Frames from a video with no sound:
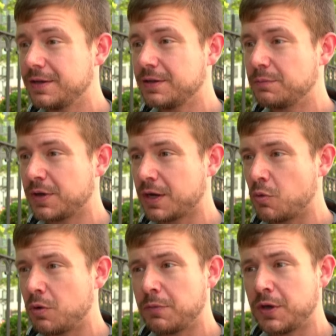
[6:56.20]
he didn't pick a
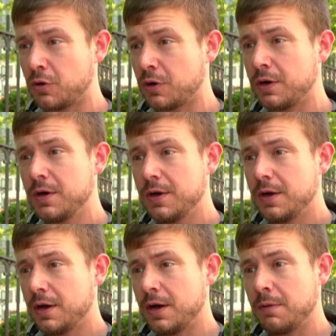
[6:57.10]
woman or
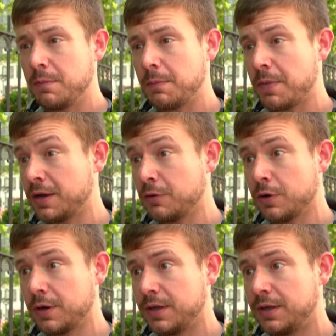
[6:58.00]
a
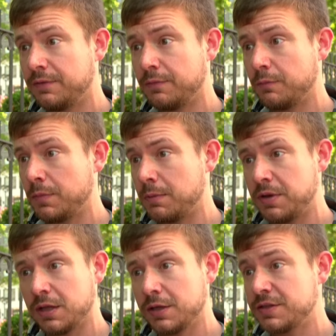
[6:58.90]
minority, maybe a